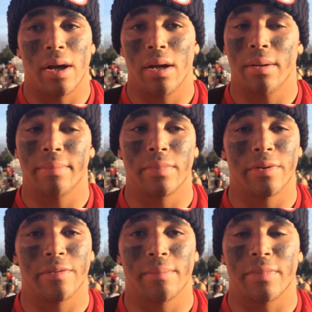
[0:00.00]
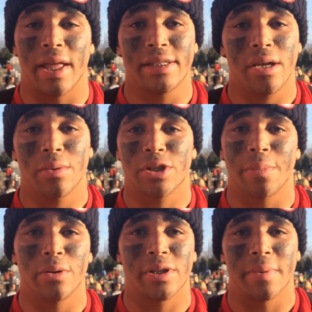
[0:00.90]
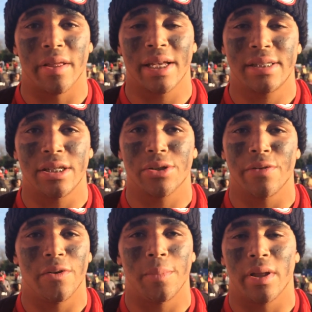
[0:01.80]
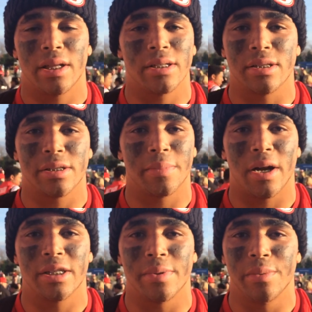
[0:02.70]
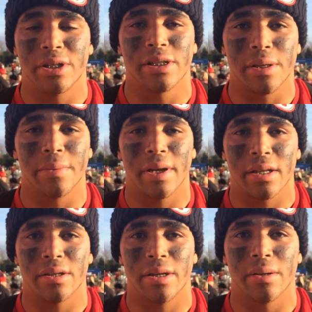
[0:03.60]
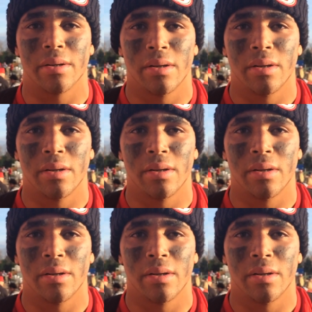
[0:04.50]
Um, that's how we're supposed to play. That's St. Joe football. That doesn't surprise me. We just did what we had to do.